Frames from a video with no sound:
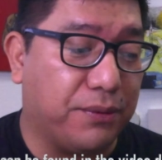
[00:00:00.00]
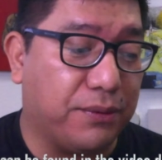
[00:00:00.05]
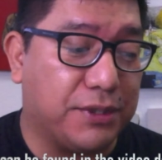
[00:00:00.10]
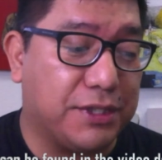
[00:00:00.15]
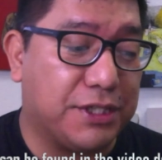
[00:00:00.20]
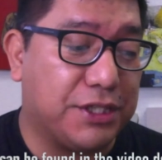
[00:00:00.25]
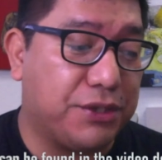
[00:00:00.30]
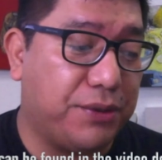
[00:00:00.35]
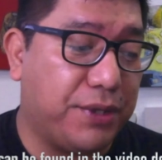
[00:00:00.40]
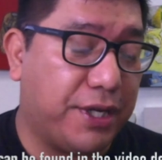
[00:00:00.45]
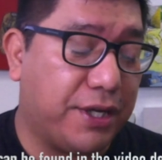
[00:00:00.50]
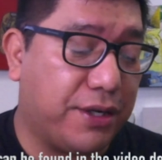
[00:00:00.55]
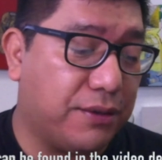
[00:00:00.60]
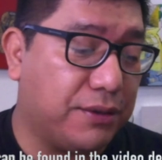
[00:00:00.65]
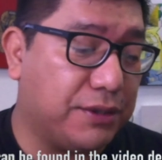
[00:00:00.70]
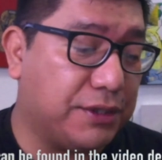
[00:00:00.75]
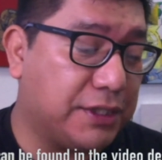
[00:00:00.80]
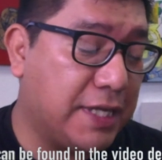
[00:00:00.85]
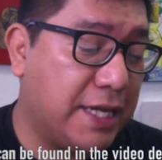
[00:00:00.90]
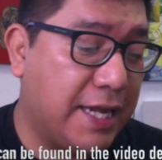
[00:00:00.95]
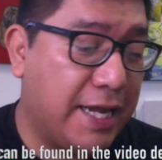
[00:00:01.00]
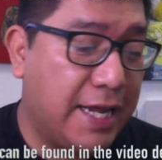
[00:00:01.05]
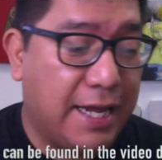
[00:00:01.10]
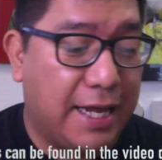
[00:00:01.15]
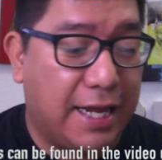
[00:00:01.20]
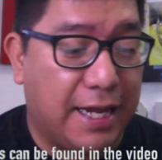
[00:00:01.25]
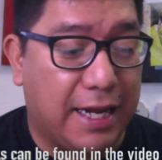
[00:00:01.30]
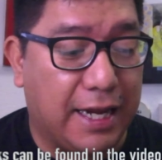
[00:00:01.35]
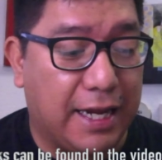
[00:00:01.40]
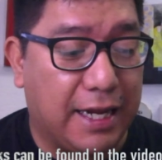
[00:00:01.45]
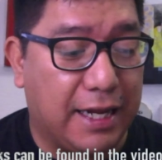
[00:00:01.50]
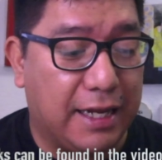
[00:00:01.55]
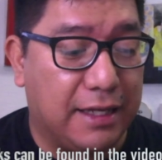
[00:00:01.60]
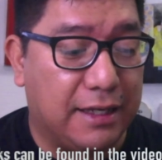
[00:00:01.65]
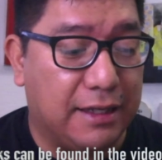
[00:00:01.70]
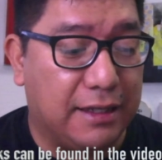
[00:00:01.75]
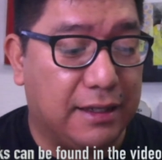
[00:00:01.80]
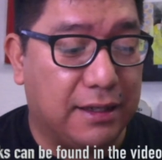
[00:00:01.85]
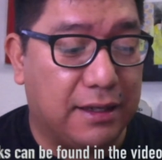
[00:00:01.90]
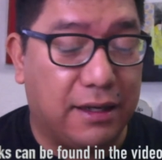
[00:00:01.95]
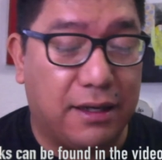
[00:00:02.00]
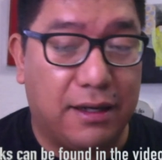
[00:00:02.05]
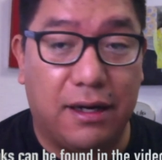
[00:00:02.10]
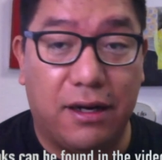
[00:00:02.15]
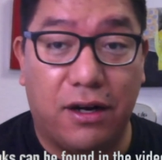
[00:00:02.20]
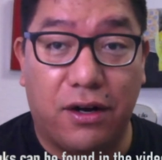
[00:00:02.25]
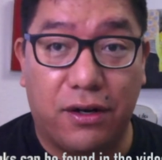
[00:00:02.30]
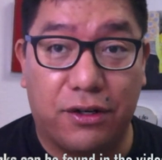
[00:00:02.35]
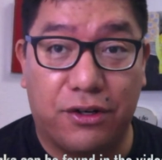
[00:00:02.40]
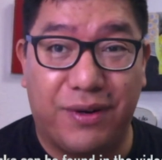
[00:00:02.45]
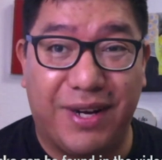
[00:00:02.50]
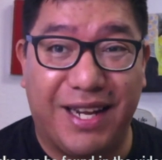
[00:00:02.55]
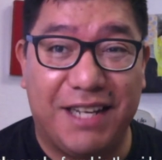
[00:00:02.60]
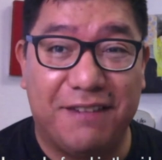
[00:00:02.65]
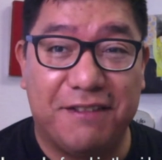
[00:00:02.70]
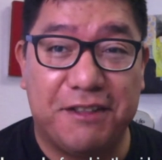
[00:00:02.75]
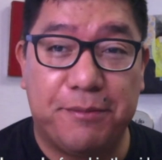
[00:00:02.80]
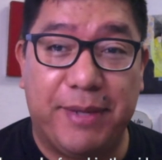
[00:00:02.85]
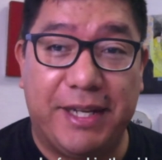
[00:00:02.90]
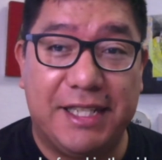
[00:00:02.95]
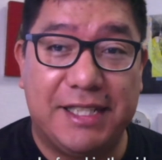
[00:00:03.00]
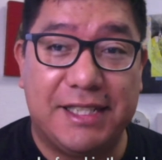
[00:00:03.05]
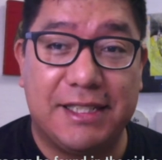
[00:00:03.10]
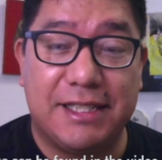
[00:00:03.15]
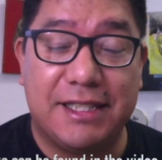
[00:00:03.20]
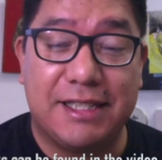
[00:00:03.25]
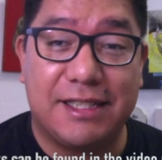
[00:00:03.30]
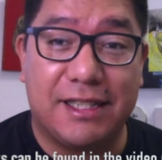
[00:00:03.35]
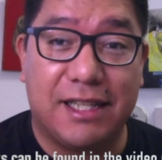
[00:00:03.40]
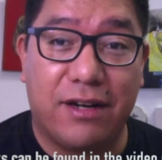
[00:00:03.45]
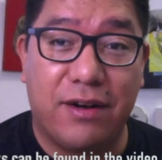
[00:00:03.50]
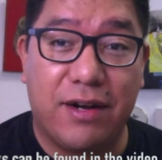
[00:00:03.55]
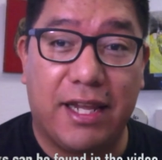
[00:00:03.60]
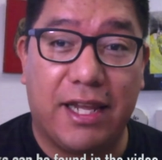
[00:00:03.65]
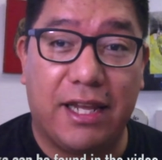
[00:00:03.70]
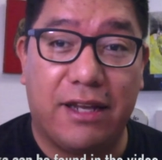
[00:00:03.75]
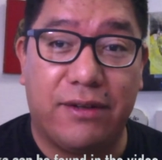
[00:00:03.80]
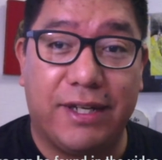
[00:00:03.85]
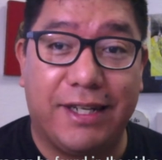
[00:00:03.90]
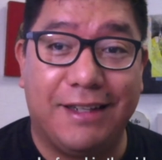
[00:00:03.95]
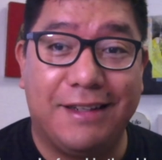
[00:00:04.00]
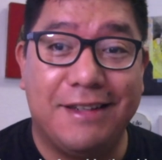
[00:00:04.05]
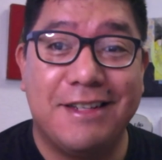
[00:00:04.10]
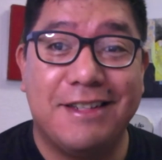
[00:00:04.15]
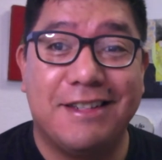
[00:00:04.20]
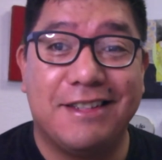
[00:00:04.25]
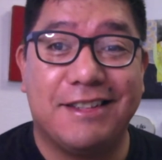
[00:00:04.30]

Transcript: studios and creative spaces in Tulare County.